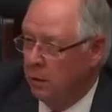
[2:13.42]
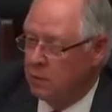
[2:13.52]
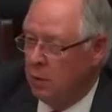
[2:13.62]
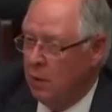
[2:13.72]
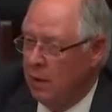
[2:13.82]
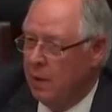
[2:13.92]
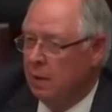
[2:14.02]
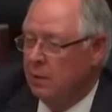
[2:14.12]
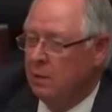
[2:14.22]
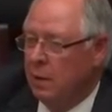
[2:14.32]
let's go
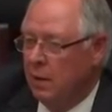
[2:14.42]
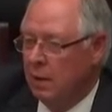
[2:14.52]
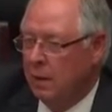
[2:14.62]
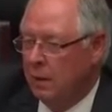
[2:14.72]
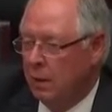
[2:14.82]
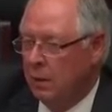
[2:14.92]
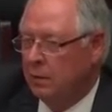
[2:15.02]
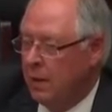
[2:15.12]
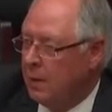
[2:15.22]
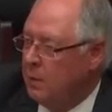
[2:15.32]
ahead and
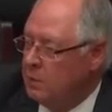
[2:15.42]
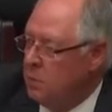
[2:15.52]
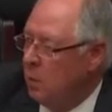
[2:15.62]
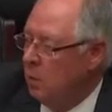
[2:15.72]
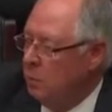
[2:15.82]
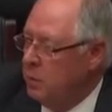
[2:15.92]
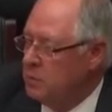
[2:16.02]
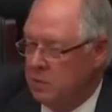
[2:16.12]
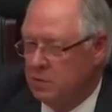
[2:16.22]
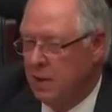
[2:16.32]
attack the small
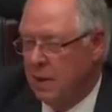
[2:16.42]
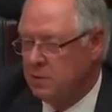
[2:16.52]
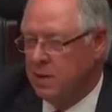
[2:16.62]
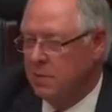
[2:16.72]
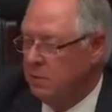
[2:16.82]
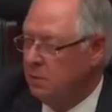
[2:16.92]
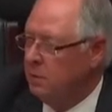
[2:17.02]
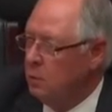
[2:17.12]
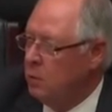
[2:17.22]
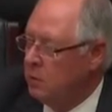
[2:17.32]
business. It has nothing to
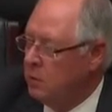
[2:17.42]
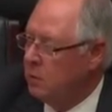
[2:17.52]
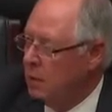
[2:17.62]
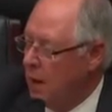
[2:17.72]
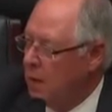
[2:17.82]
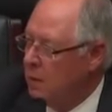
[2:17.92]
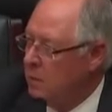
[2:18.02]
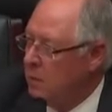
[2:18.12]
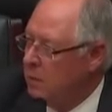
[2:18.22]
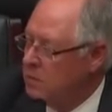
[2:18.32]
do with the
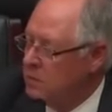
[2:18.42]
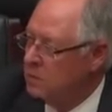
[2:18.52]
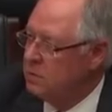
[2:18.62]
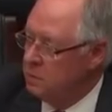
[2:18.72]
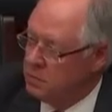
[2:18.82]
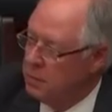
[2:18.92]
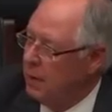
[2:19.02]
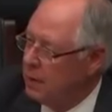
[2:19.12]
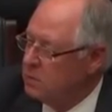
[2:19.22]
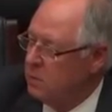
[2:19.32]
economy. It's just that you
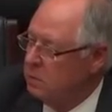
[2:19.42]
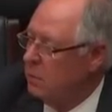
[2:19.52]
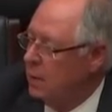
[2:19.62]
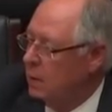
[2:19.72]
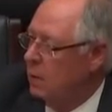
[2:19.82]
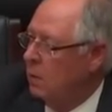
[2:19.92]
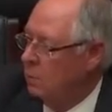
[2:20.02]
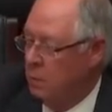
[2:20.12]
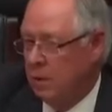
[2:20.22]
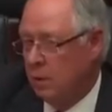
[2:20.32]
guys don't know how to loan
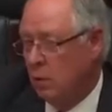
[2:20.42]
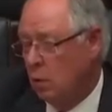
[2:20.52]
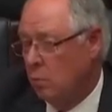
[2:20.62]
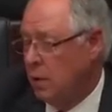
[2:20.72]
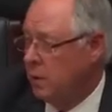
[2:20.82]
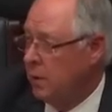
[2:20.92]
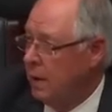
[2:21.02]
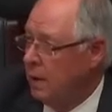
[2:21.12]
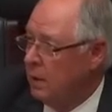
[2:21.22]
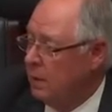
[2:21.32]
money, or better
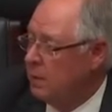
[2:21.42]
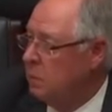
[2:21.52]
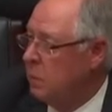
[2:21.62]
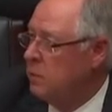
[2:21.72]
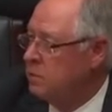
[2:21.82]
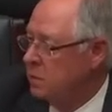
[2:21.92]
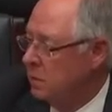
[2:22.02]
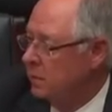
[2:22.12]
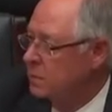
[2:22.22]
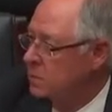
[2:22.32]
yet, let the post
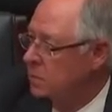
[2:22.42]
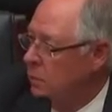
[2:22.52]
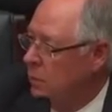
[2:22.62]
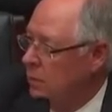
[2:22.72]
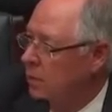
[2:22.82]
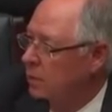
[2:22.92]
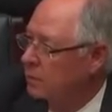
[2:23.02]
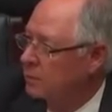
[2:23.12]
office do it.